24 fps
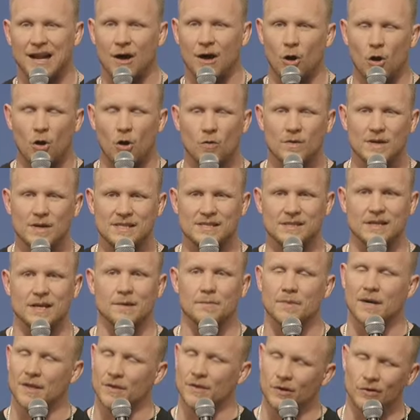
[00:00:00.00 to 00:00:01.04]
And I'll always
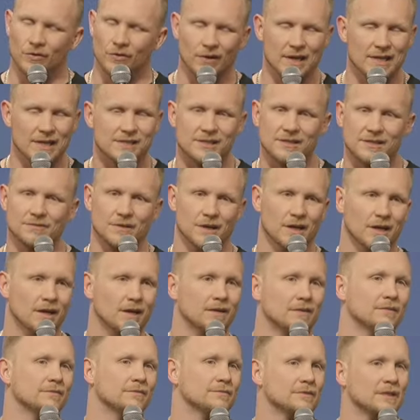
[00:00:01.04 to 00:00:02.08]
say, by the grace of
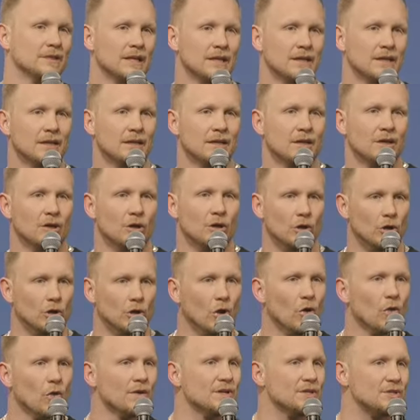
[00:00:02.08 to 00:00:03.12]
God,
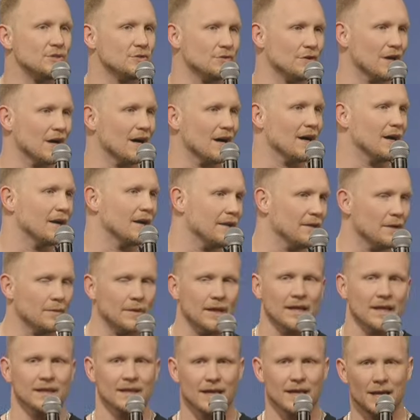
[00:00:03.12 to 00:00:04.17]
glory to God. And
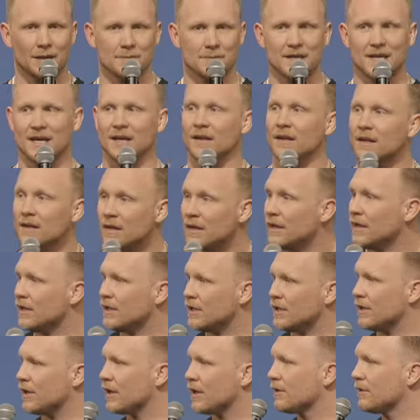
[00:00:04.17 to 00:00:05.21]
they're like, amen.
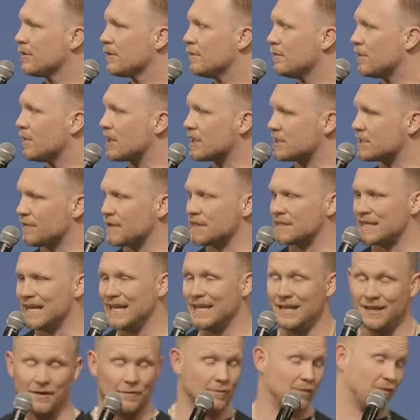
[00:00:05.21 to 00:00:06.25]
You know, because if I
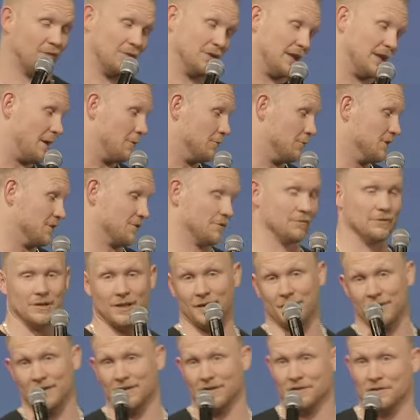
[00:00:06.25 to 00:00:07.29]
say, that was a
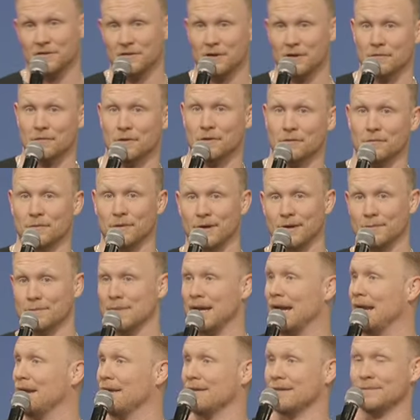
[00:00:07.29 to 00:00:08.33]
really good service, wasn't
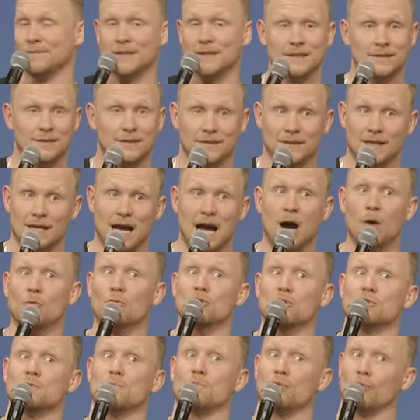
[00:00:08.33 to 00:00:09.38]
it, man? I
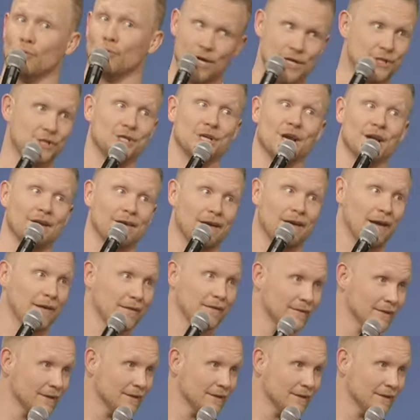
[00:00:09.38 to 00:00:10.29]
was preaching.